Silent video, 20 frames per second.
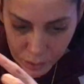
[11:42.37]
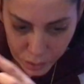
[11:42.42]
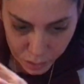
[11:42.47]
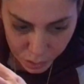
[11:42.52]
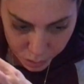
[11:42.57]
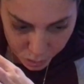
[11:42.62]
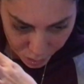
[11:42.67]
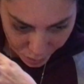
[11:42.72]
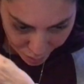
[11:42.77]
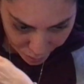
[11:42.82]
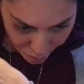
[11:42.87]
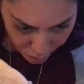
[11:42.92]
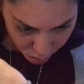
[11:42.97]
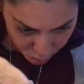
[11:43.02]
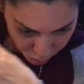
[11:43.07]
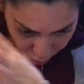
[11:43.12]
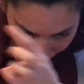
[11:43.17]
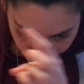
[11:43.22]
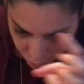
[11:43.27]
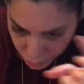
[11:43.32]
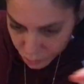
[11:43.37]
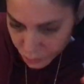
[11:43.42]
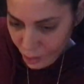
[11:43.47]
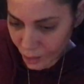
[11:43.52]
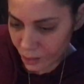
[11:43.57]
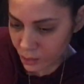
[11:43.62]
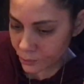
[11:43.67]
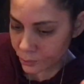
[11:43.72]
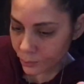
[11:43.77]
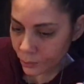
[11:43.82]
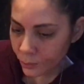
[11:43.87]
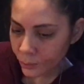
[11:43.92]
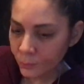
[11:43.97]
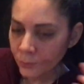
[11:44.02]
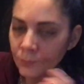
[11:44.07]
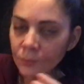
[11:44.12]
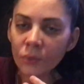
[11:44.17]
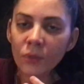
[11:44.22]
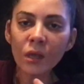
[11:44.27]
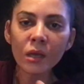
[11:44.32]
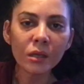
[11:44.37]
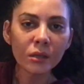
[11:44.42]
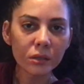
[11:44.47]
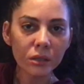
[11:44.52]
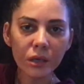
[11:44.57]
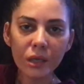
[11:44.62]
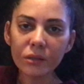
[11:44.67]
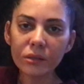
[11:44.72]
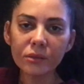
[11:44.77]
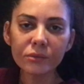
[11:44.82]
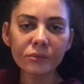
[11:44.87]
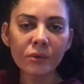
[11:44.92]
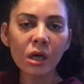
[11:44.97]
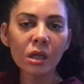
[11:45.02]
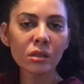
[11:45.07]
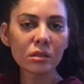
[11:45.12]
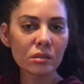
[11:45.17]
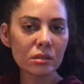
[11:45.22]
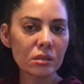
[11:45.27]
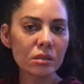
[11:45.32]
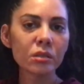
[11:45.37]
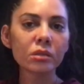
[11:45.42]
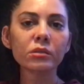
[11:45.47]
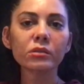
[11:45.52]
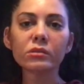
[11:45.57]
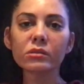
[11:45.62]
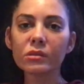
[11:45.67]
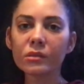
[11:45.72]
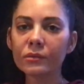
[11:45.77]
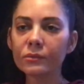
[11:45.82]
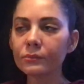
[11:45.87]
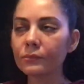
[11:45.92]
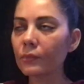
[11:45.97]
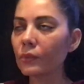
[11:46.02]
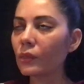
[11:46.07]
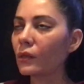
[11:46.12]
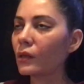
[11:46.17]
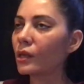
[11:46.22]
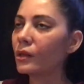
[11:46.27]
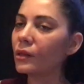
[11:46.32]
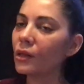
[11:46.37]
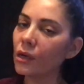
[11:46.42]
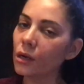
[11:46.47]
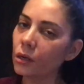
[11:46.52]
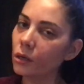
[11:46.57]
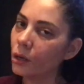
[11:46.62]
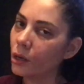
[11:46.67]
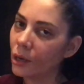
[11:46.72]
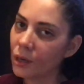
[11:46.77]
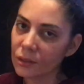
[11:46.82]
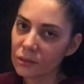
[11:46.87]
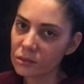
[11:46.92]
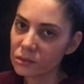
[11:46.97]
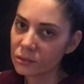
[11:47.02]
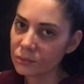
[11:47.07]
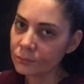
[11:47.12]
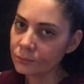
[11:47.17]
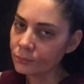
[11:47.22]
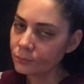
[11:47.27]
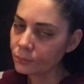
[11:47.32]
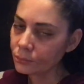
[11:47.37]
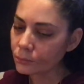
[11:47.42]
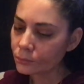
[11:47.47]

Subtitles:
it'll say like Shriners Hospital. They're like the volunteers, and they are awesome.